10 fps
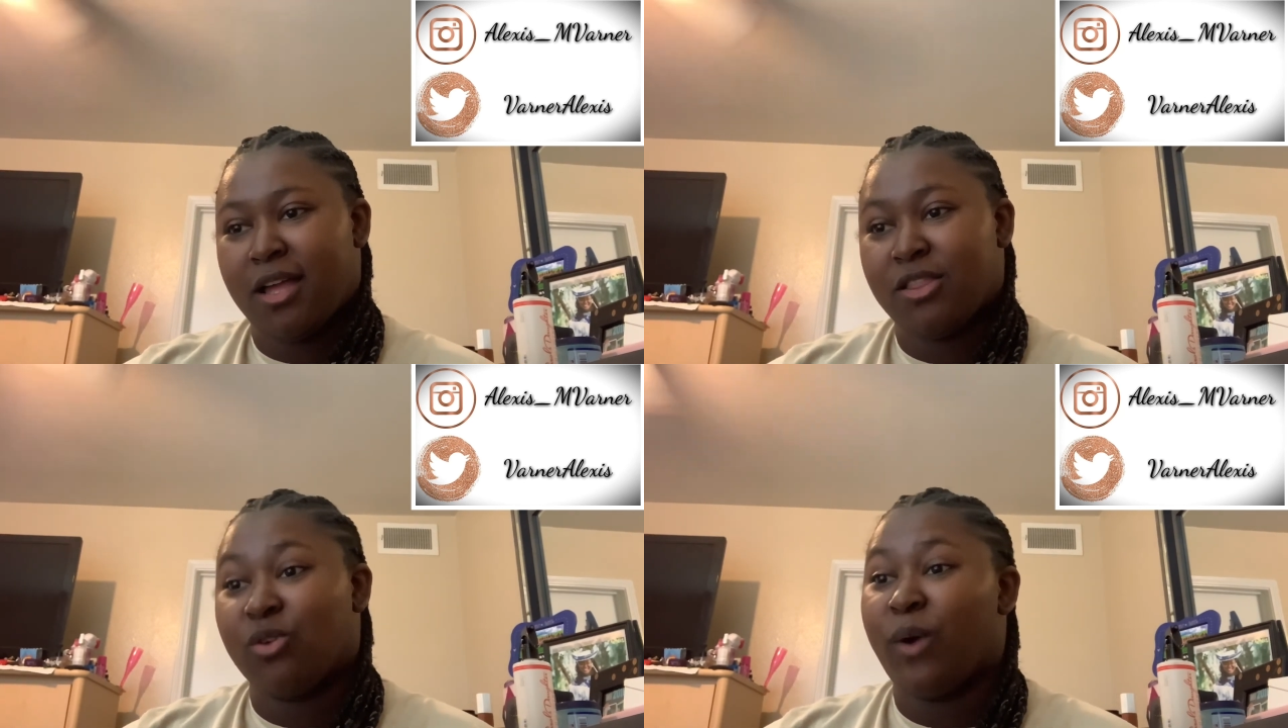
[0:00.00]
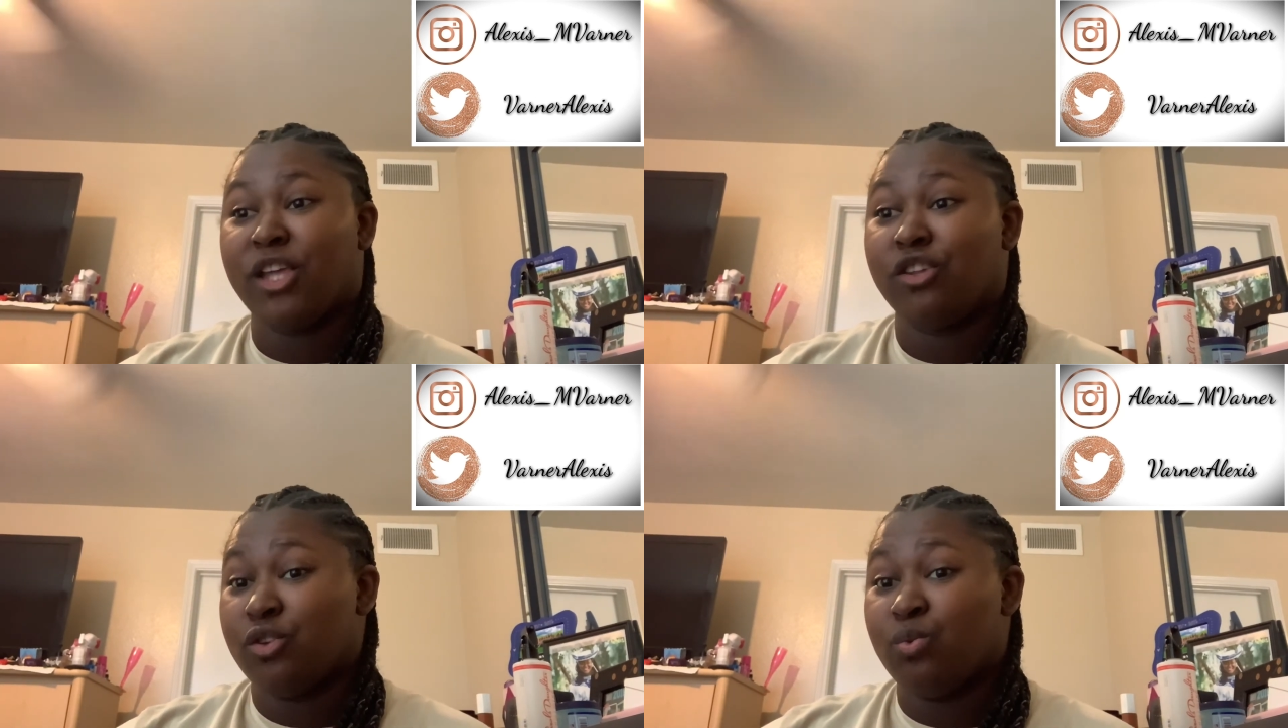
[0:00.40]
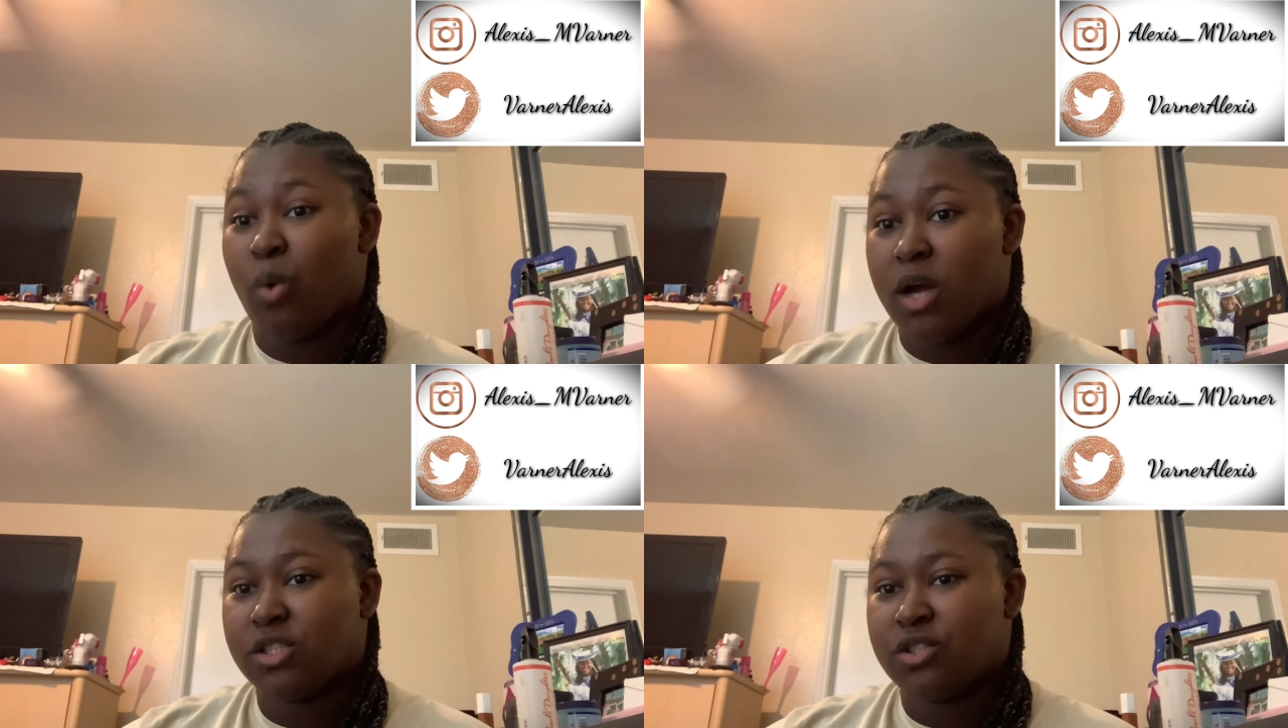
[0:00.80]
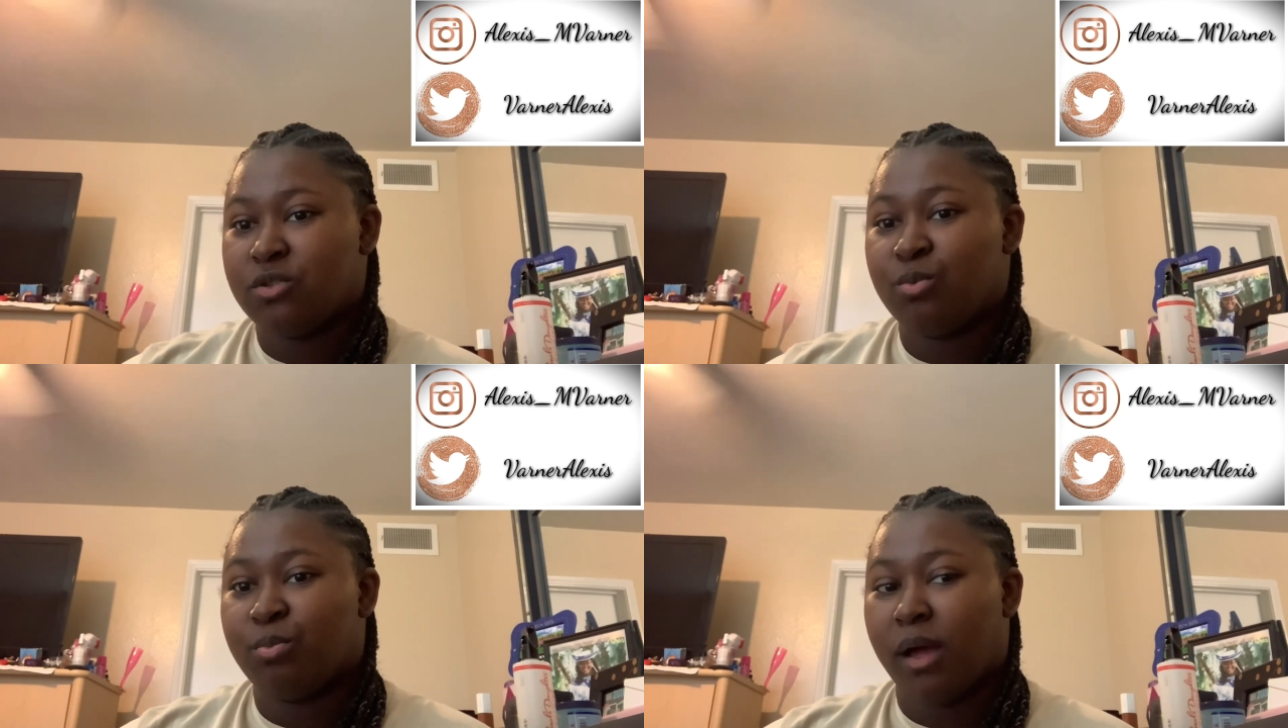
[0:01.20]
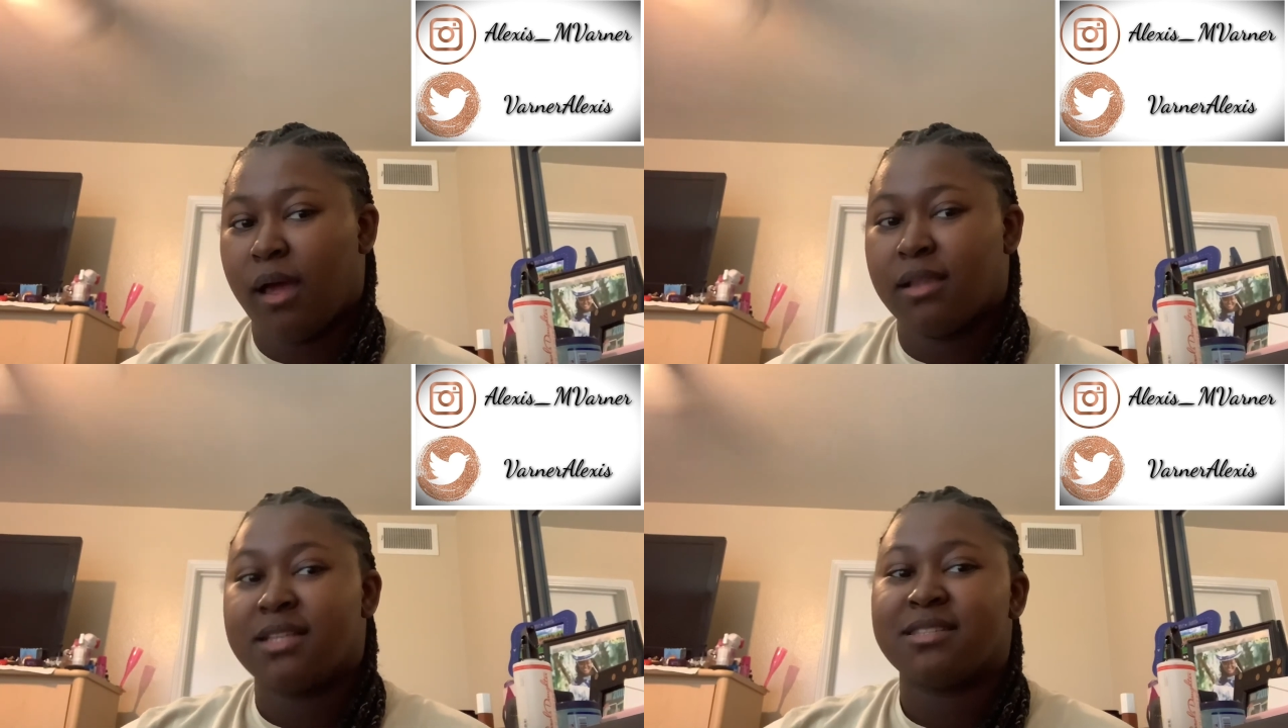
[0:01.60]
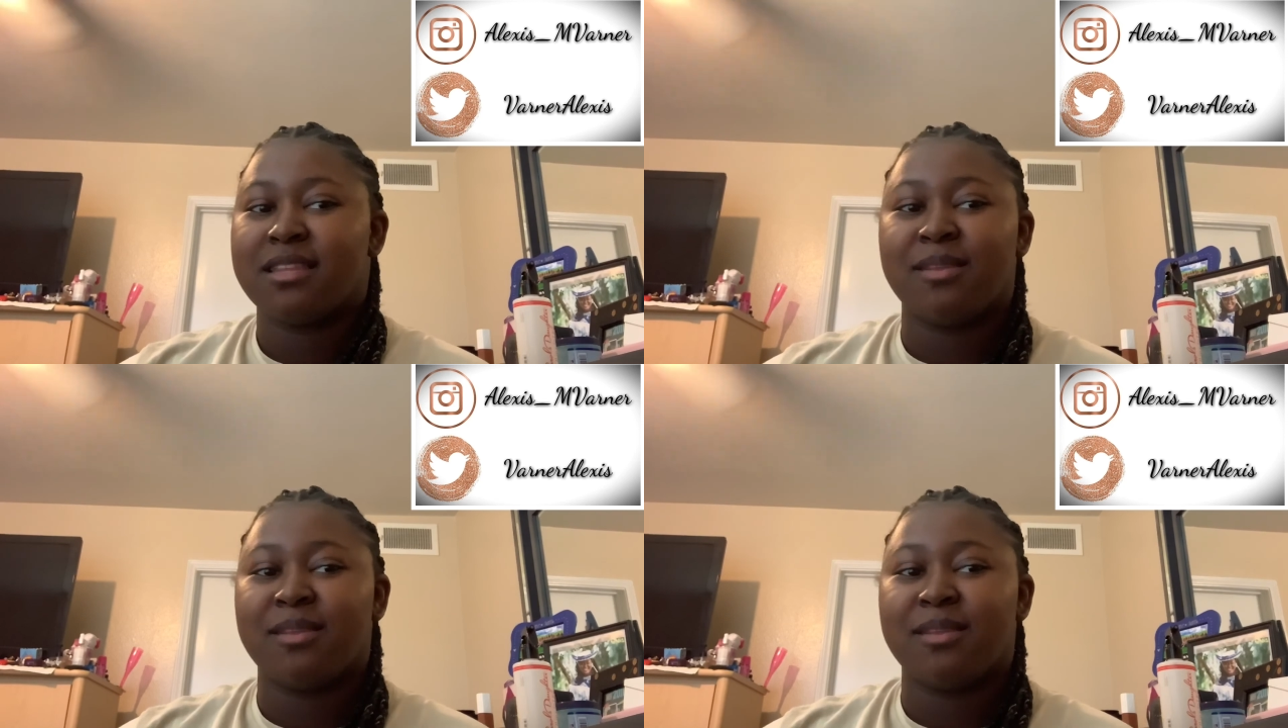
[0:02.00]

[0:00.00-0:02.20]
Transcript: the way you want to, but let's get